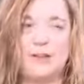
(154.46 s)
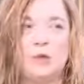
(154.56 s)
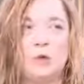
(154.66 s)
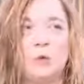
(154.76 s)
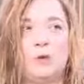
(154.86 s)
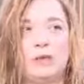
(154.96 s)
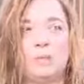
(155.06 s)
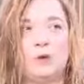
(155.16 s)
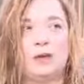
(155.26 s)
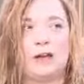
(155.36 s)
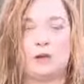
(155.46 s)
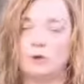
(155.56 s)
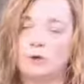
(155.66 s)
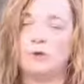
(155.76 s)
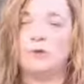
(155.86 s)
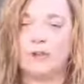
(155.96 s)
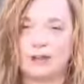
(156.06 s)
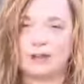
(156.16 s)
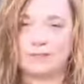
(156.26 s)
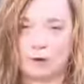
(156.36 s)
we put on our own
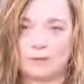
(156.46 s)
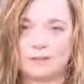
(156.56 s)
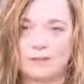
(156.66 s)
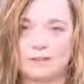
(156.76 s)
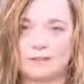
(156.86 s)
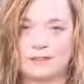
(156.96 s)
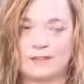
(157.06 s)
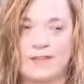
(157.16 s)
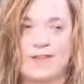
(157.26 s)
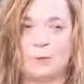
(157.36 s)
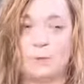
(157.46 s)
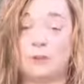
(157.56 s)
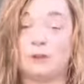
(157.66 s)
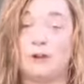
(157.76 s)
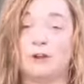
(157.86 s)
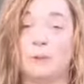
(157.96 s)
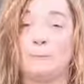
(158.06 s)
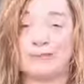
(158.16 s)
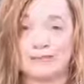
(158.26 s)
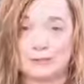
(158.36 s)
kind of outfits, and we put on our
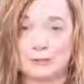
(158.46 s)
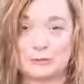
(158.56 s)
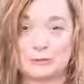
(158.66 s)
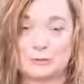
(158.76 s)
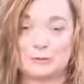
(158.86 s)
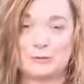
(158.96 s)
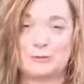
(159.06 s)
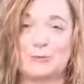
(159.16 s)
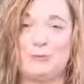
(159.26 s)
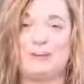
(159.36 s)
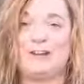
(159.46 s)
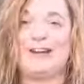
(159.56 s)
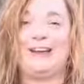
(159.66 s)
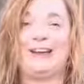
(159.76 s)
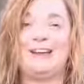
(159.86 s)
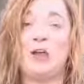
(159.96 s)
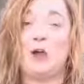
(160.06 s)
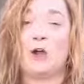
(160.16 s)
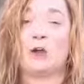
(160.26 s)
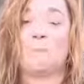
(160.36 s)
business suits, we put on
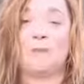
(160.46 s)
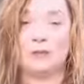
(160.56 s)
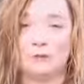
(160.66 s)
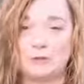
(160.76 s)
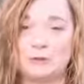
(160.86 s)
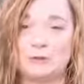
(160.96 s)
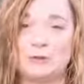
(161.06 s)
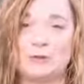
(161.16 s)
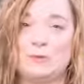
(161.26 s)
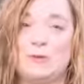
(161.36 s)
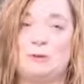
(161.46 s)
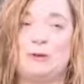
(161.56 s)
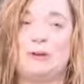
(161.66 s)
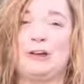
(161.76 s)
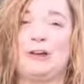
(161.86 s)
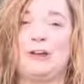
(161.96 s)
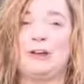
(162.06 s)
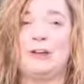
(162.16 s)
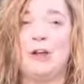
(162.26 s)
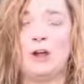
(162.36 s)
our mother's suit, we put on
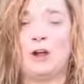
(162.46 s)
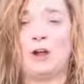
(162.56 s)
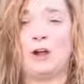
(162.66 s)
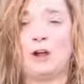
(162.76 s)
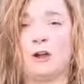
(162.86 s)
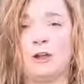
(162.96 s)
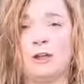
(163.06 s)
our,